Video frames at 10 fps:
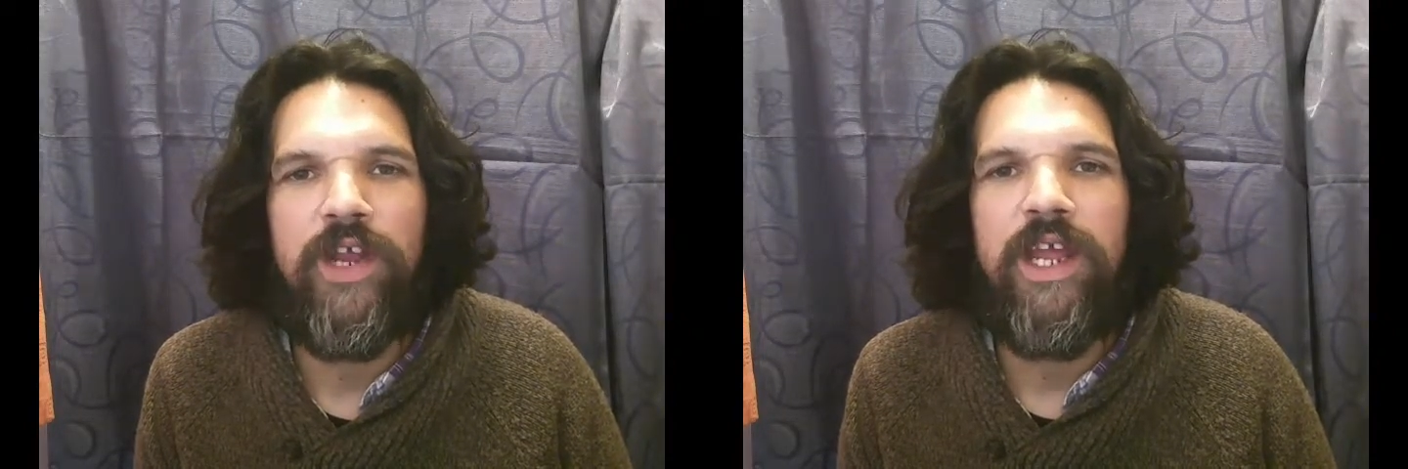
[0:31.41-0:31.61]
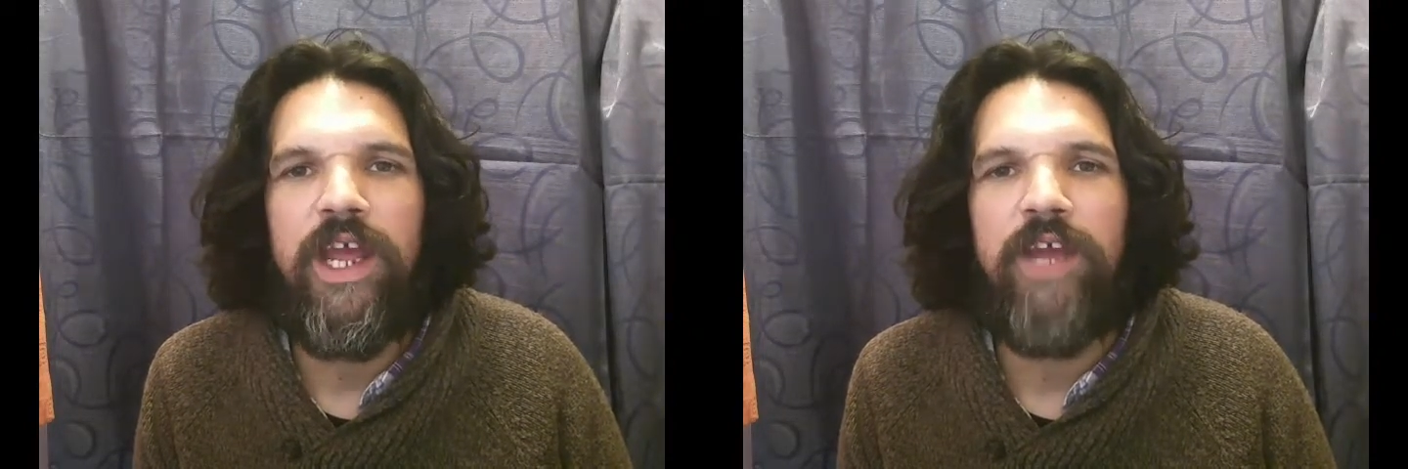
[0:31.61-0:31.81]

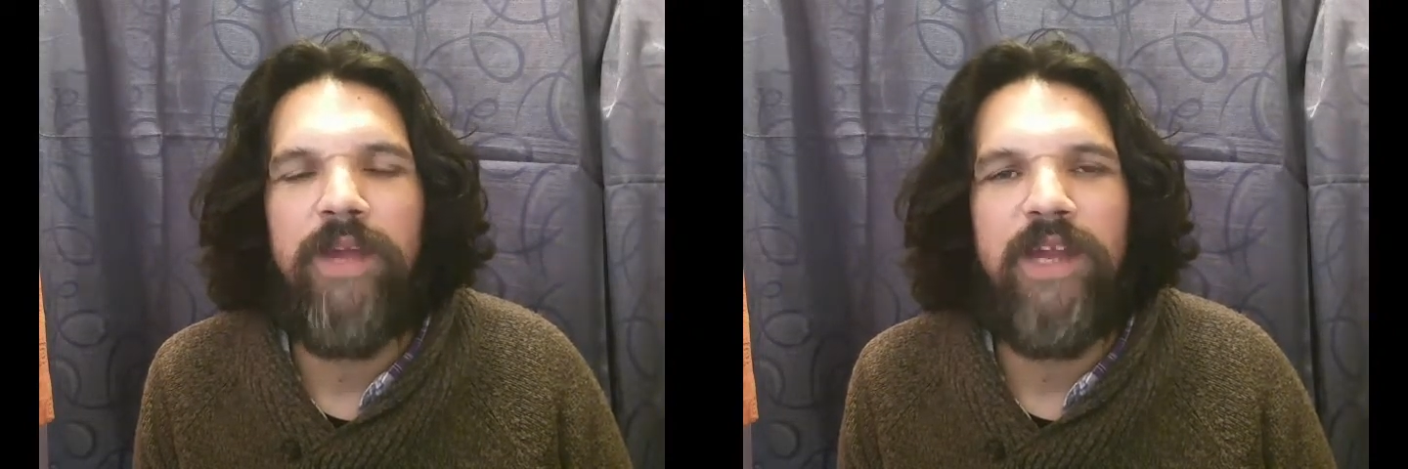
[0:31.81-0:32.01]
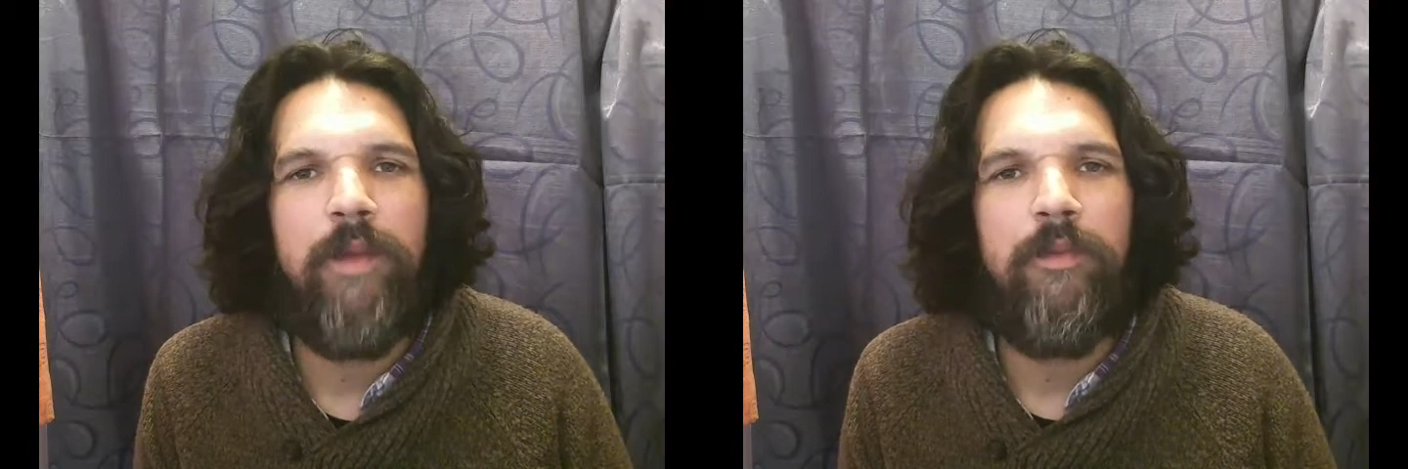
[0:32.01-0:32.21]
in
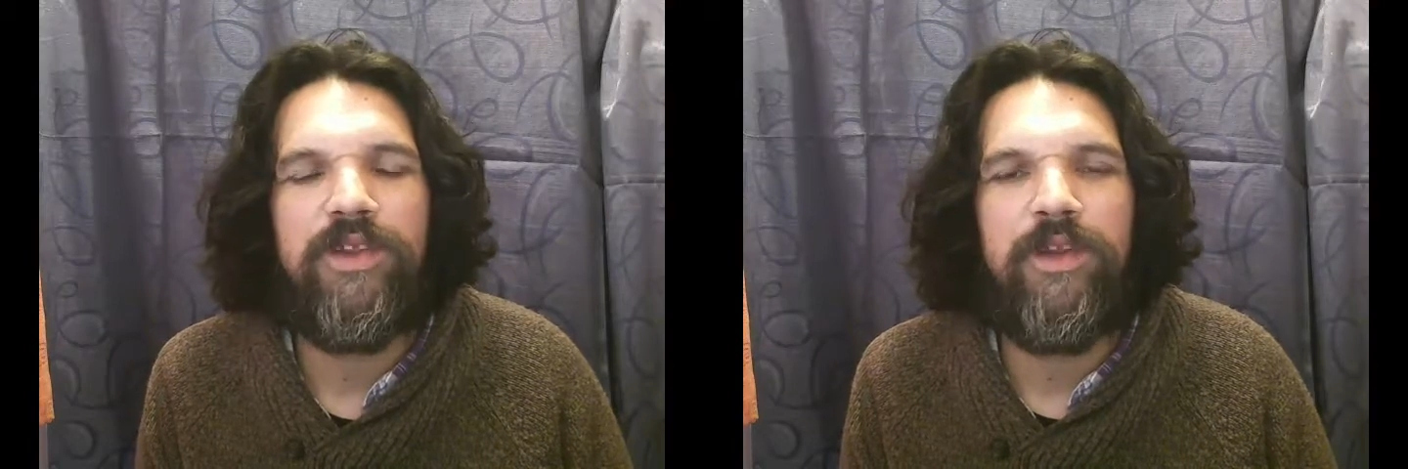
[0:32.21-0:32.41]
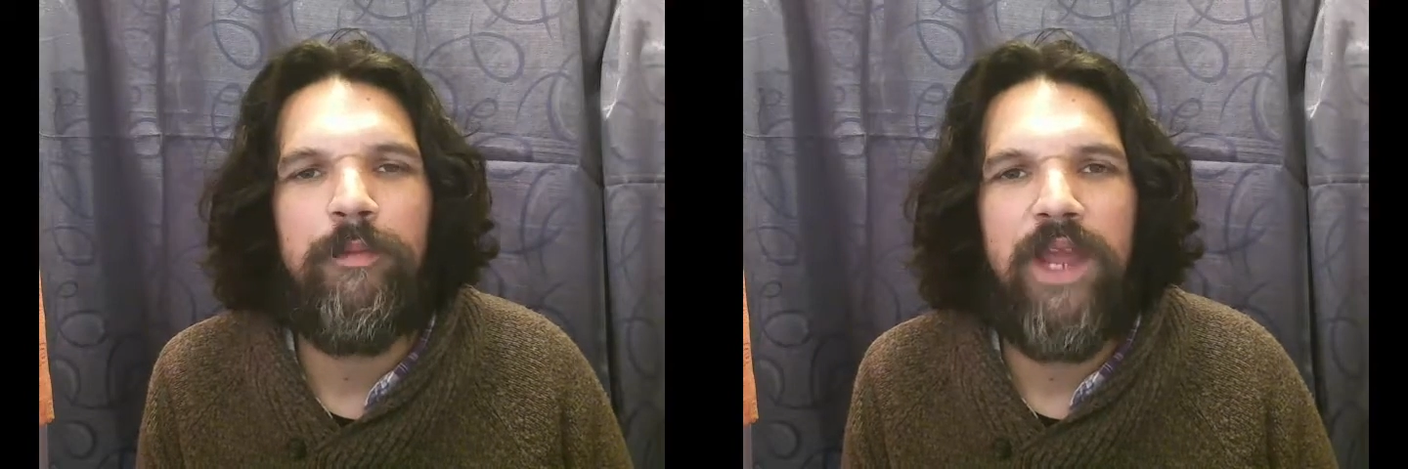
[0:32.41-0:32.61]
many people's
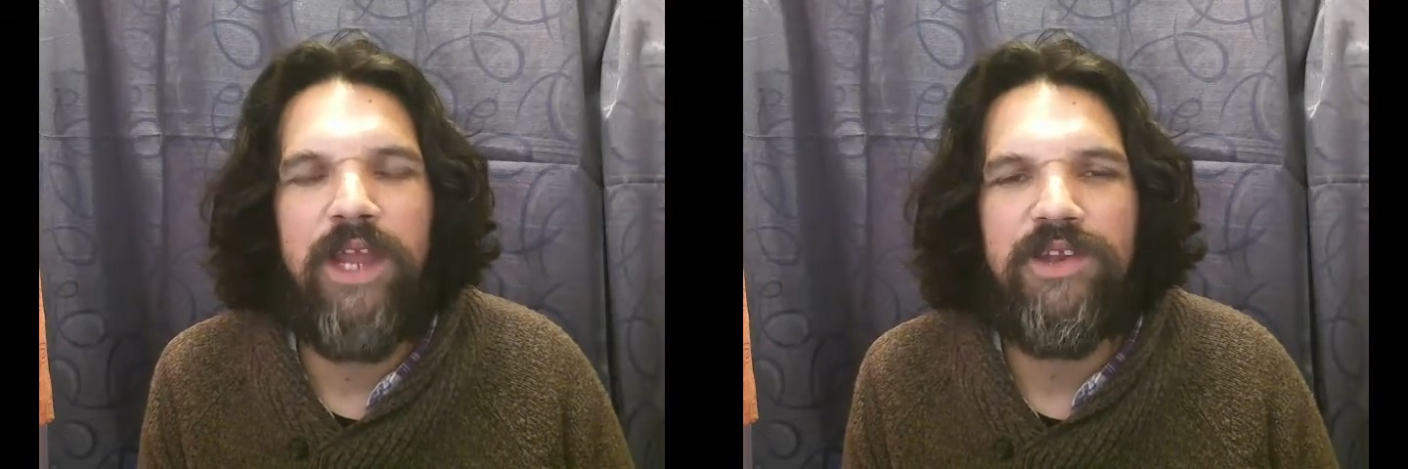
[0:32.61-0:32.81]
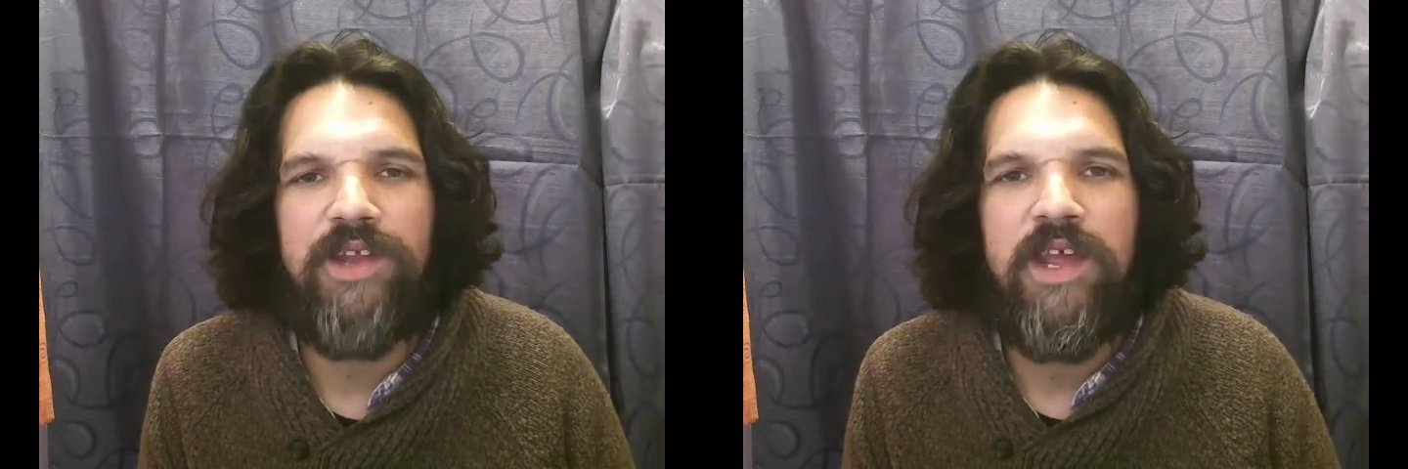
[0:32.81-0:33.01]
debates,